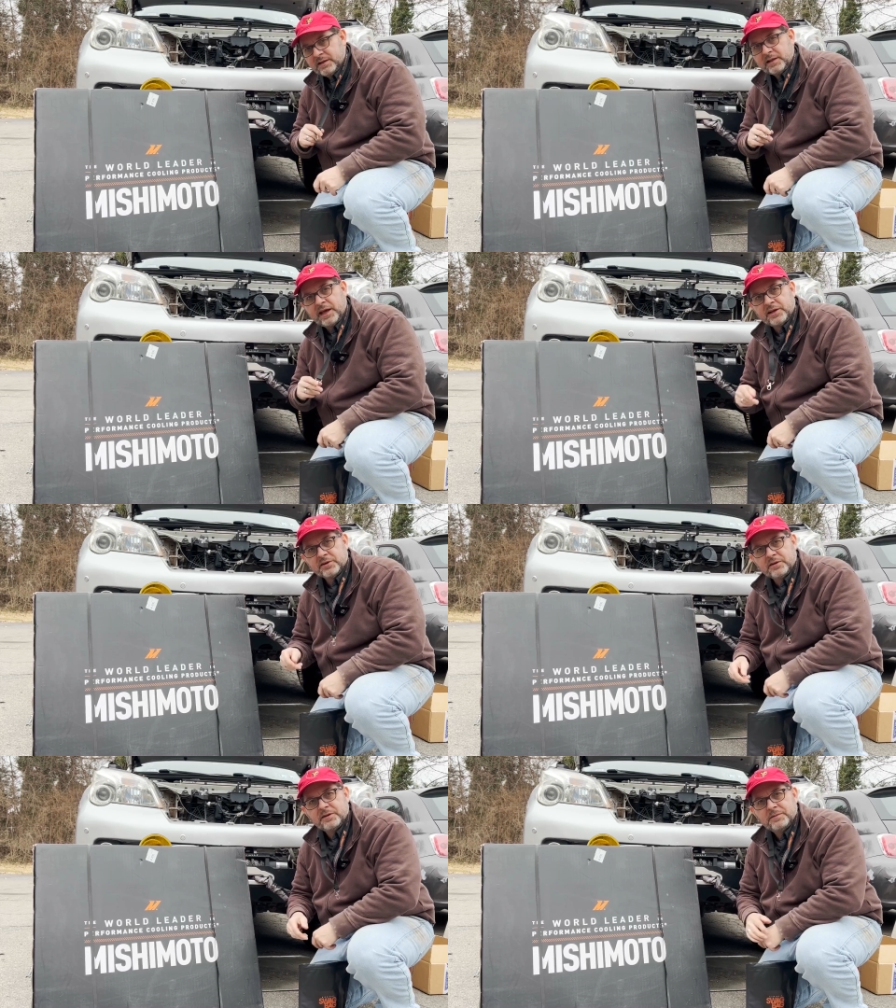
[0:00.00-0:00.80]

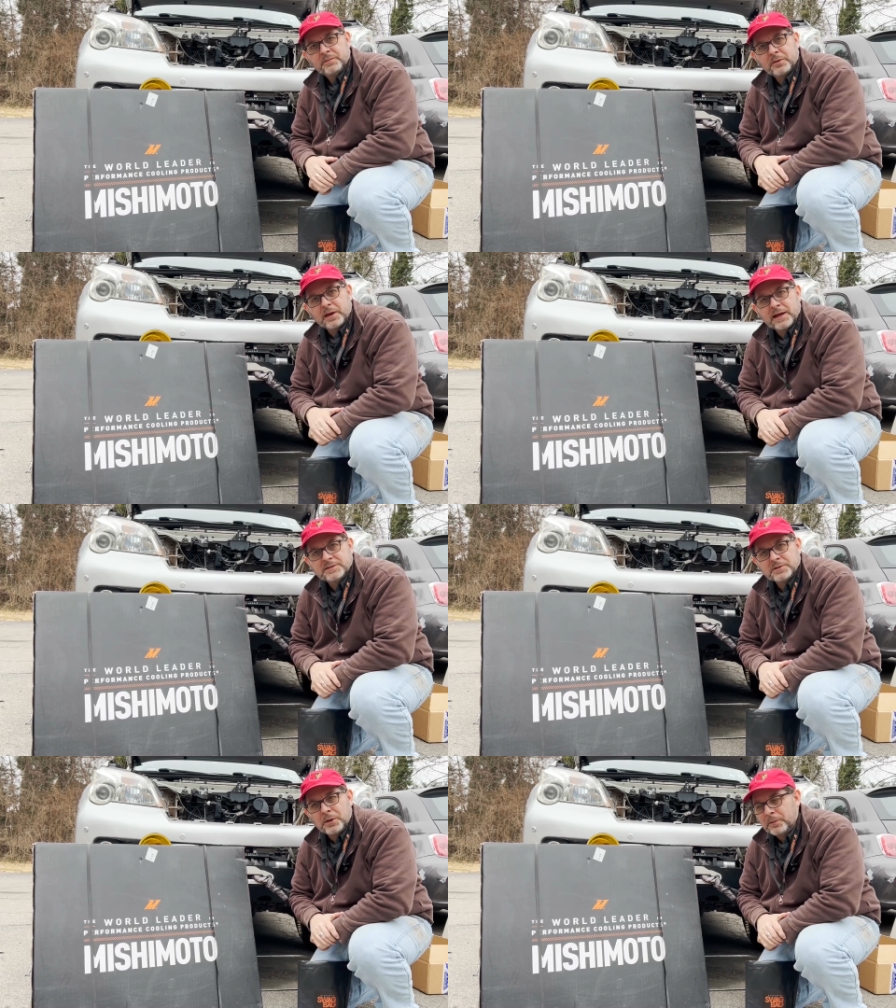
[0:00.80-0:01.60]
lanyard. Okay,
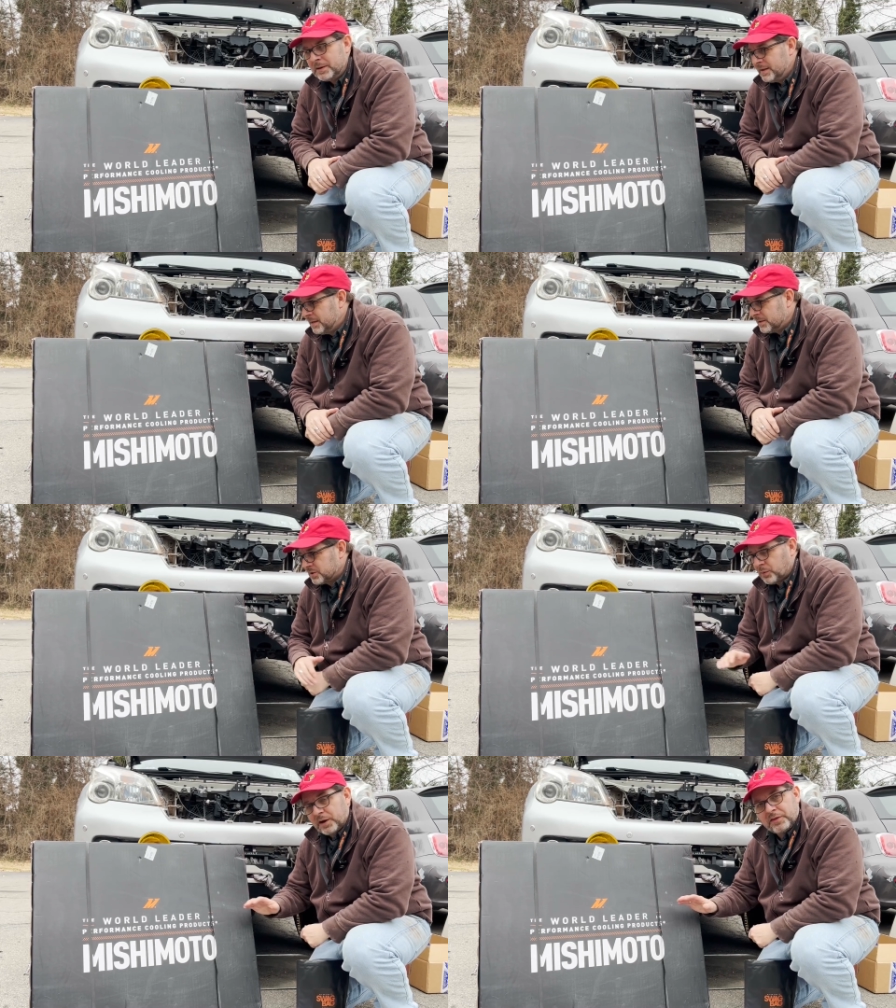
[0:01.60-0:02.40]
so
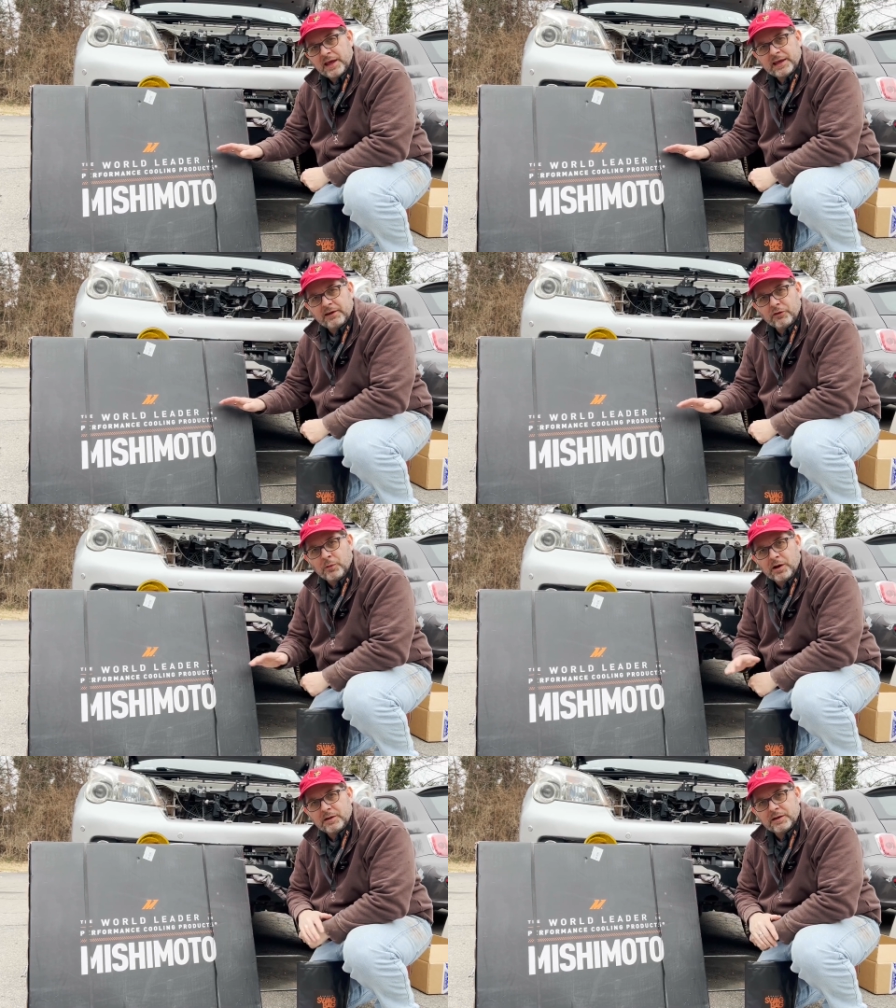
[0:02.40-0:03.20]
just want to thank
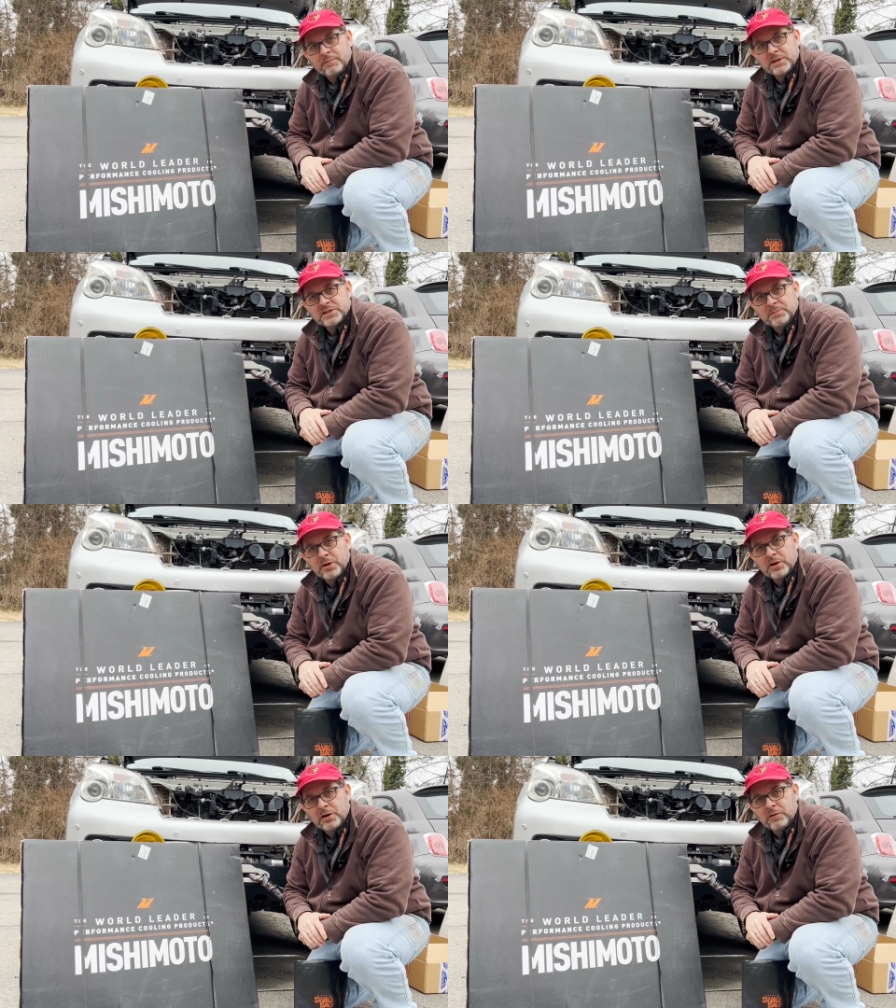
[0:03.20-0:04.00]
everyone at
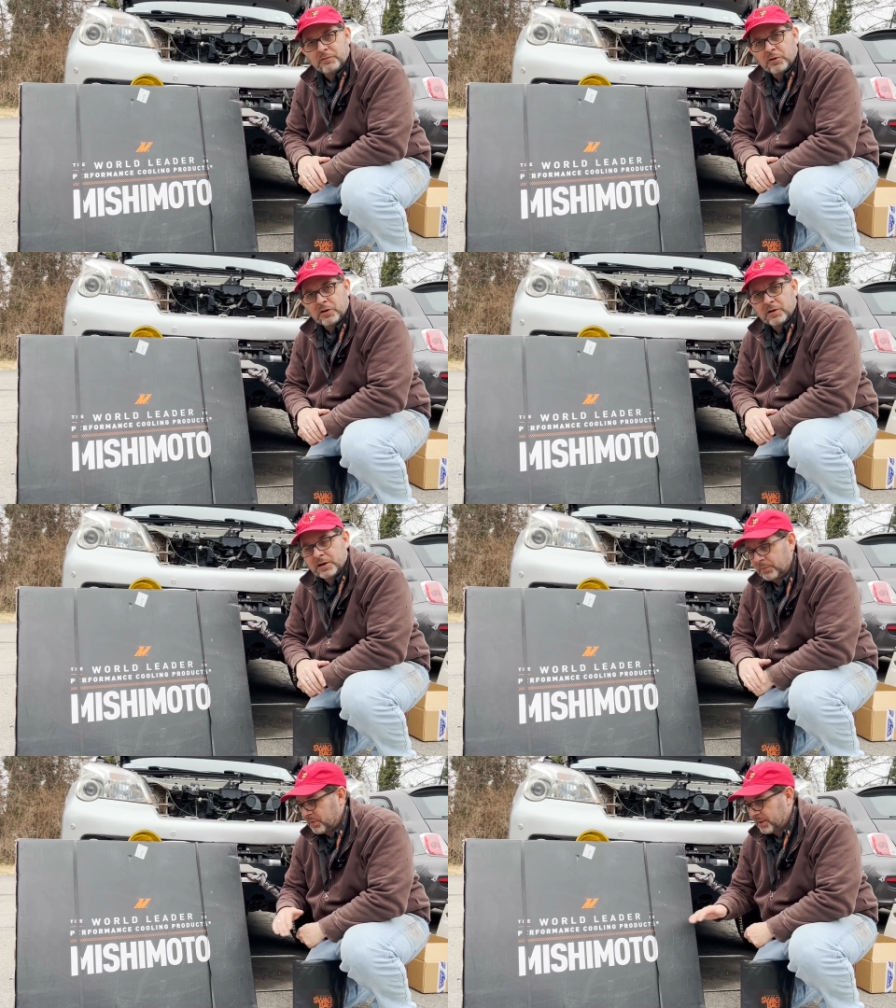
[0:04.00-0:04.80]
Mishimoto for
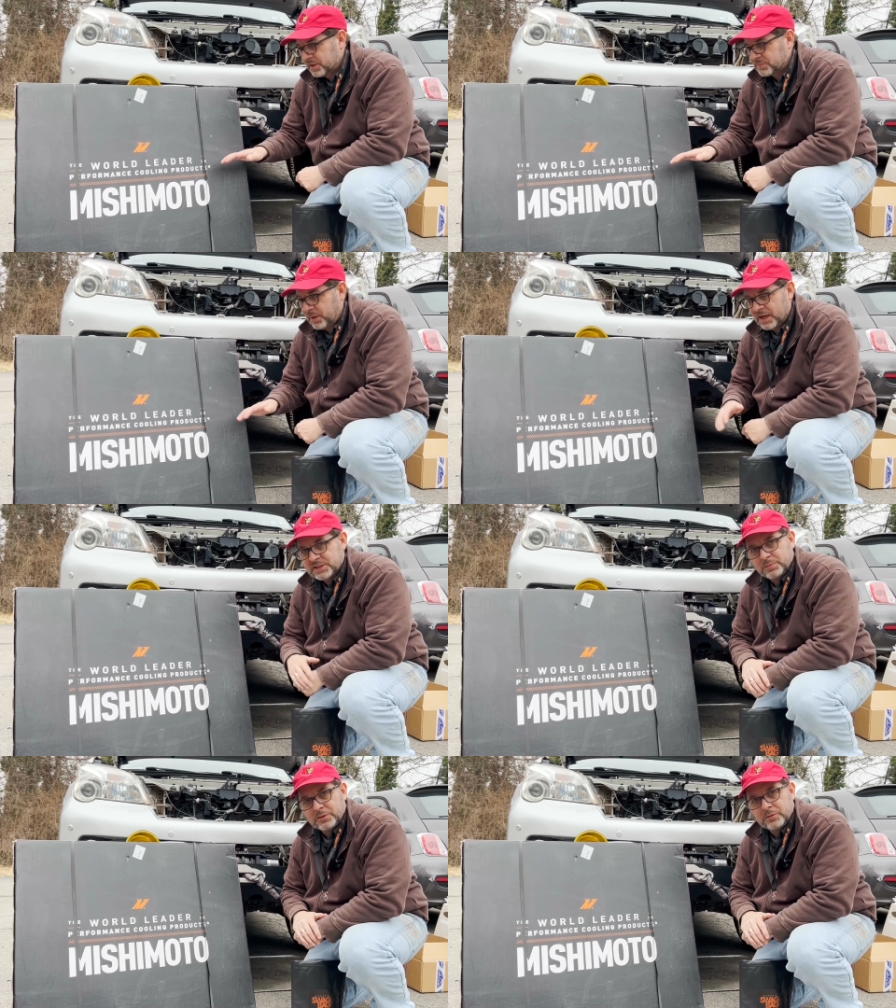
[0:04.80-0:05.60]
helping make this
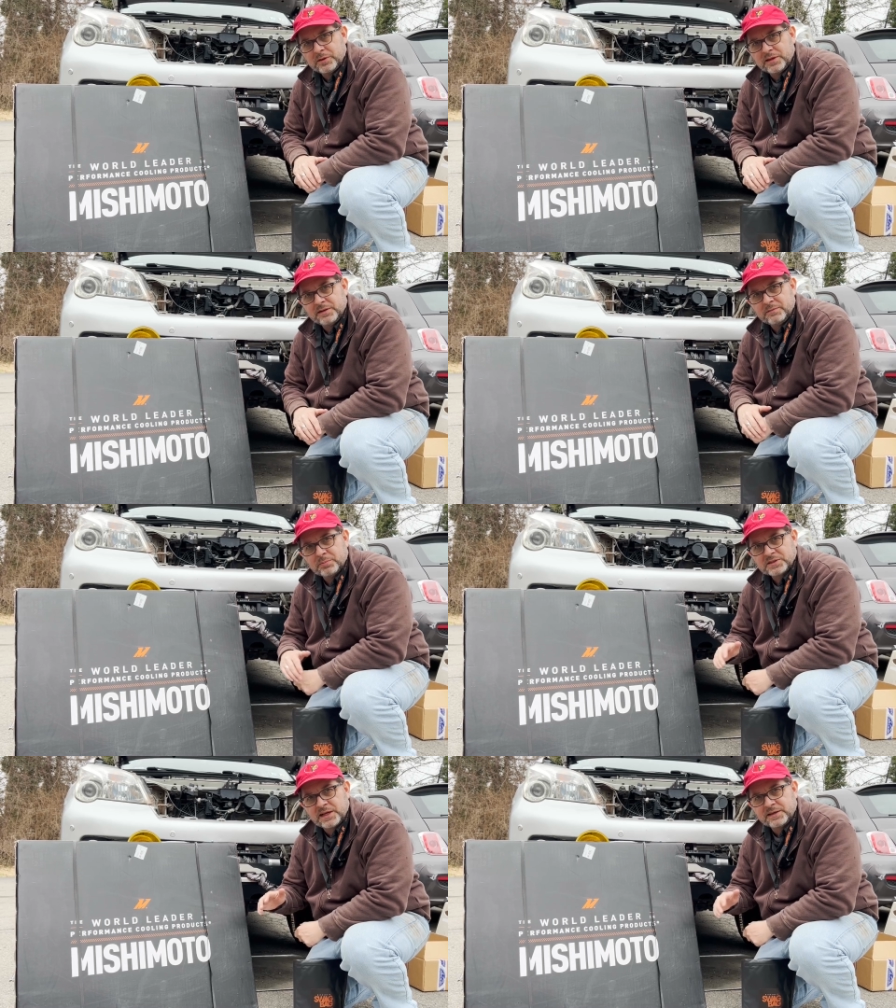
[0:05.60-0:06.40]
possible with the
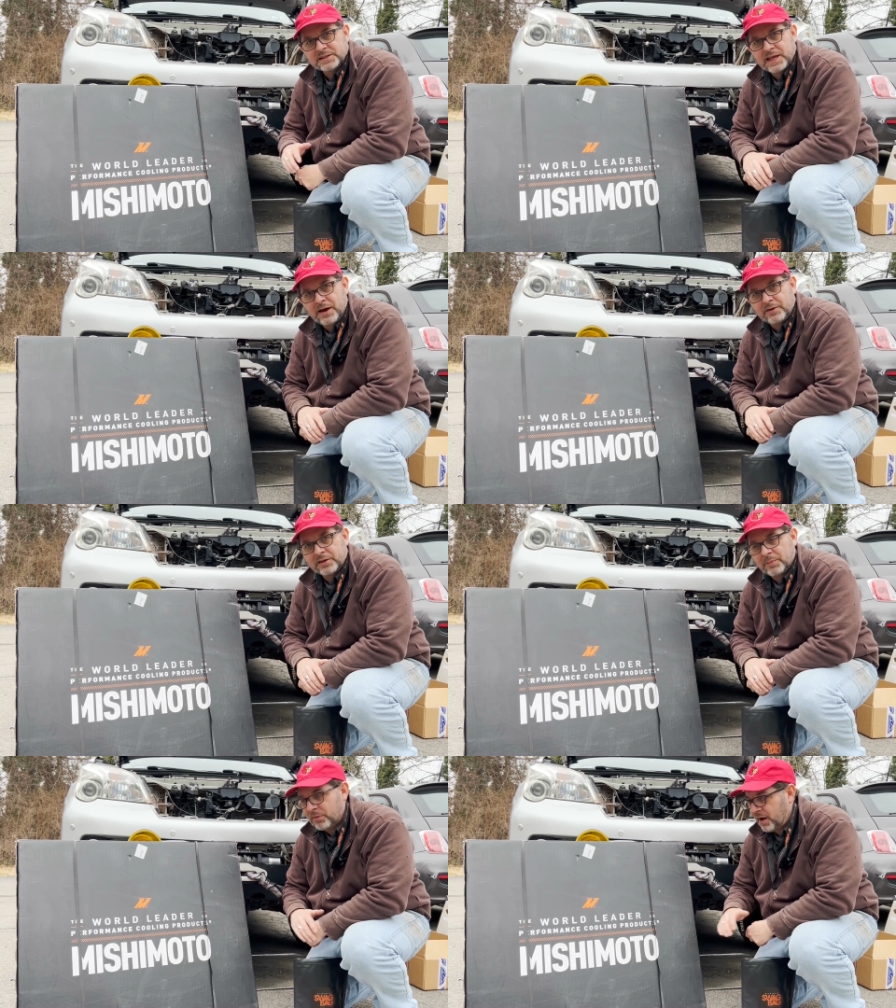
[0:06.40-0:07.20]
% discount
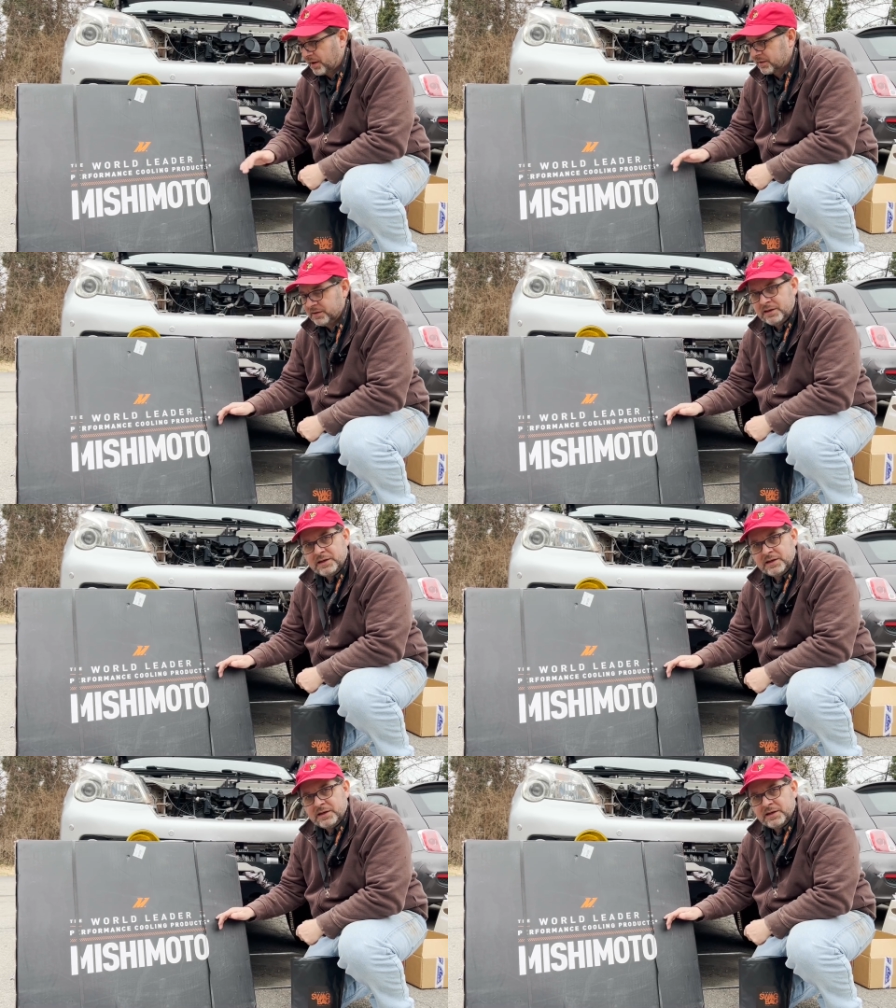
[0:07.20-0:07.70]
on the product.